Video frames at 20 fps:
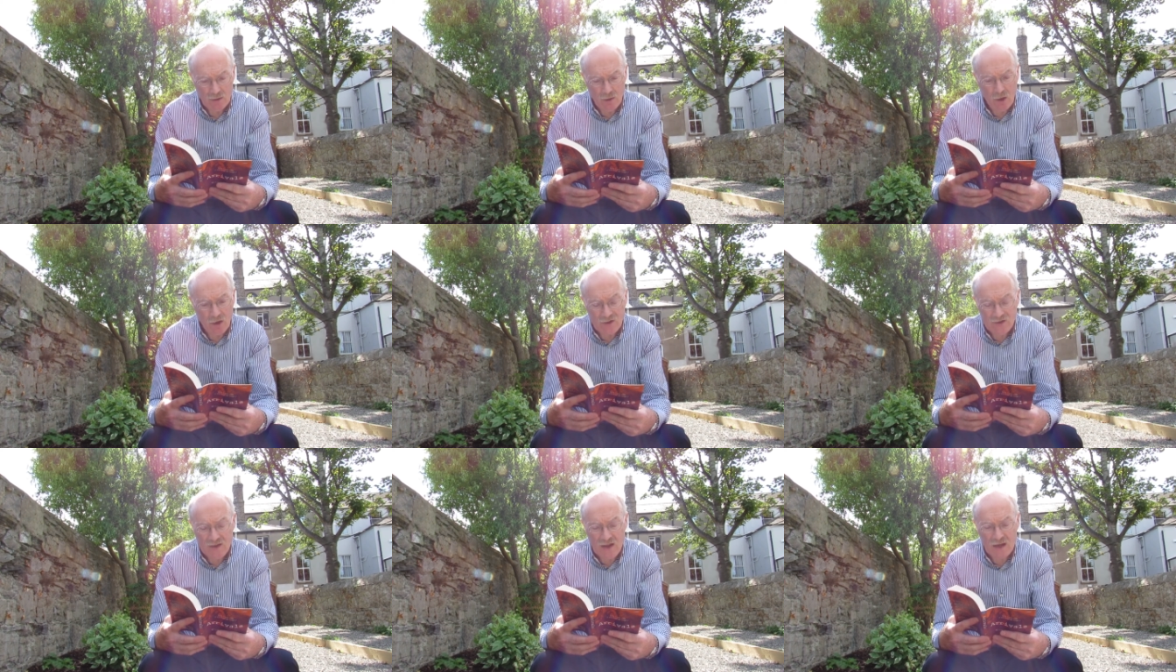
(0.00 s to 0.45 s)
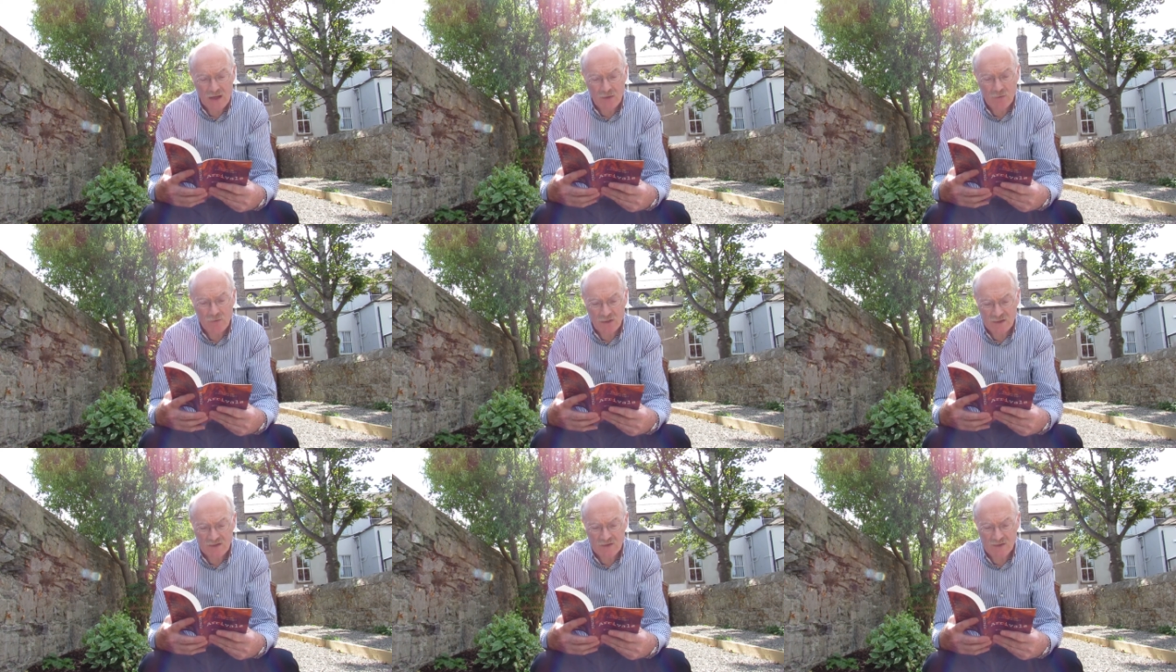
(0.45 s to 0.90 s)
Or stay
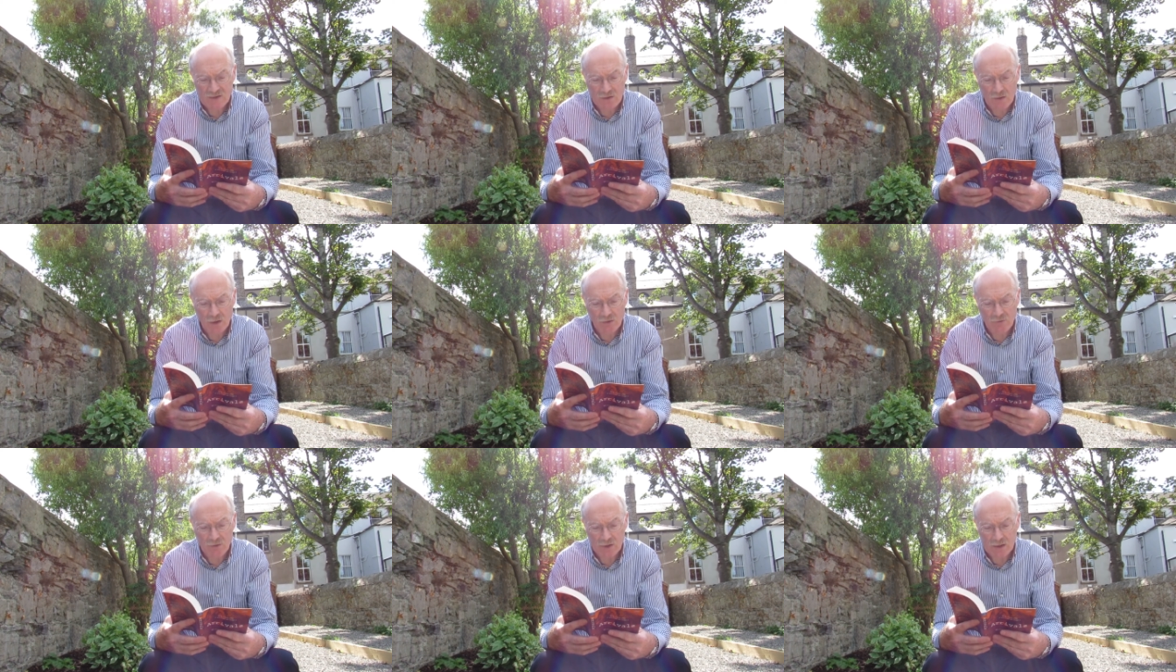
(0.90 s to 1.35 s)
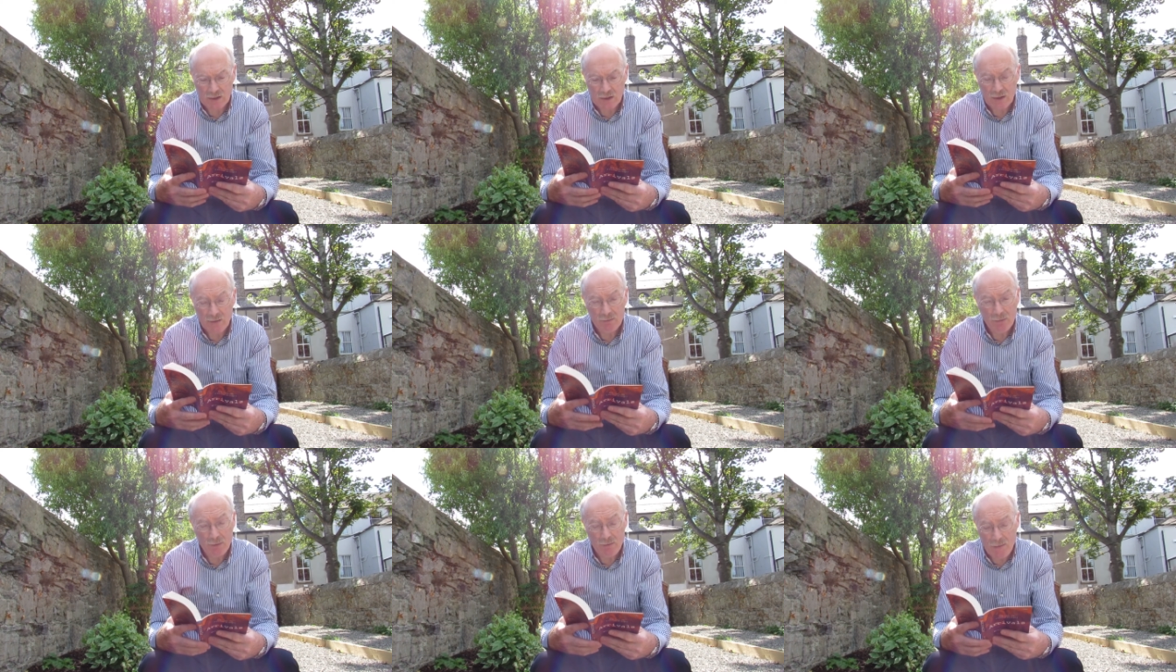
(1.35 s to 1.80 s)
and risk discovery,
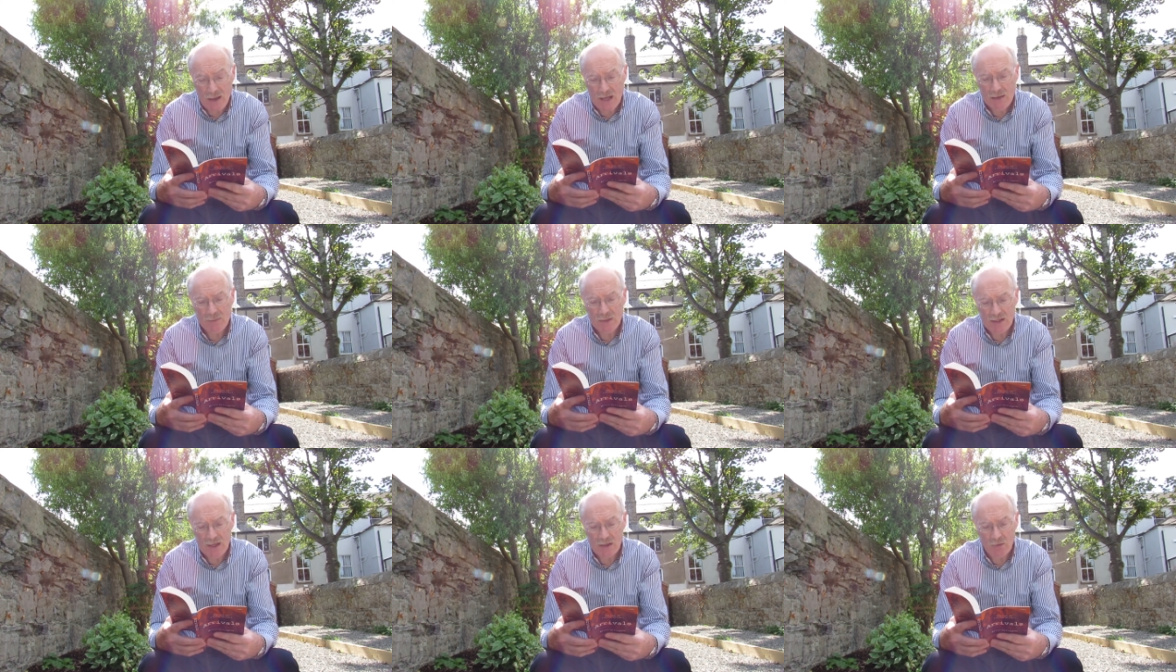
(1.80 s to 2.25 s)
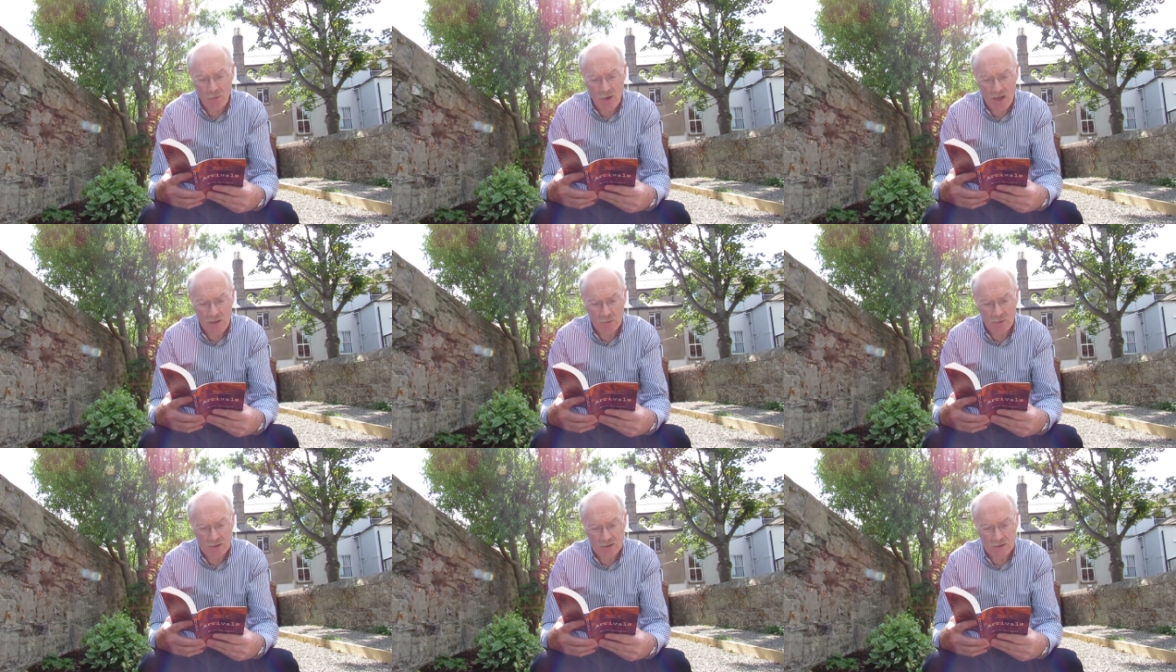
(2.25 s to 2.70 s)
but maybe get
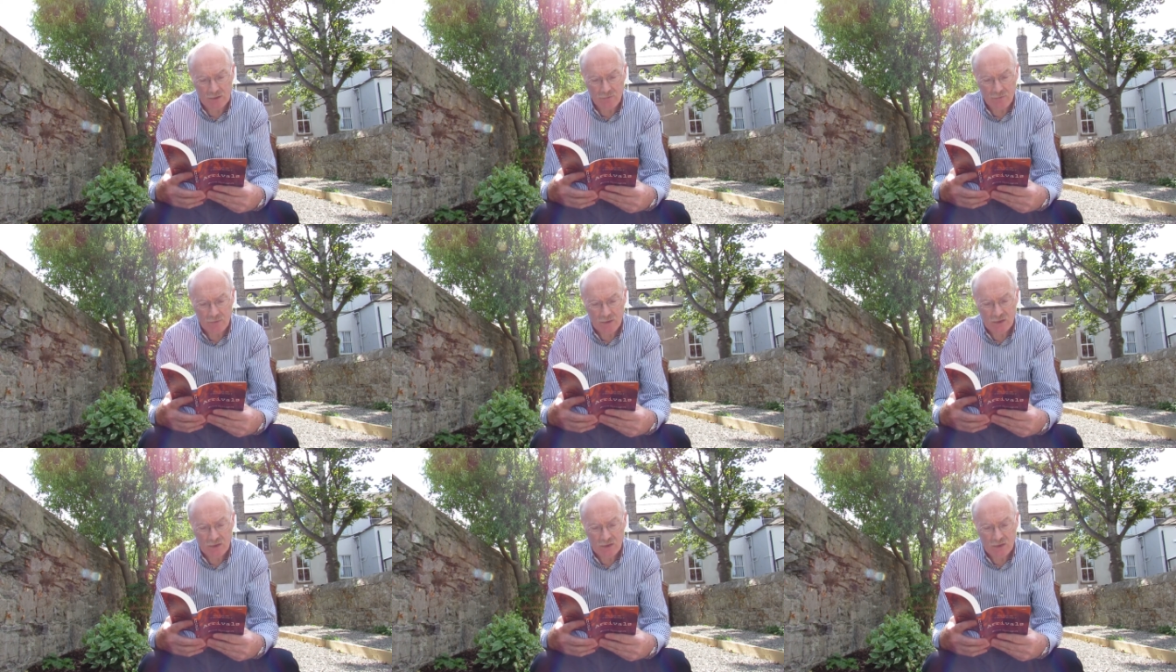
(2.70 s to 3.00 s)
away with it.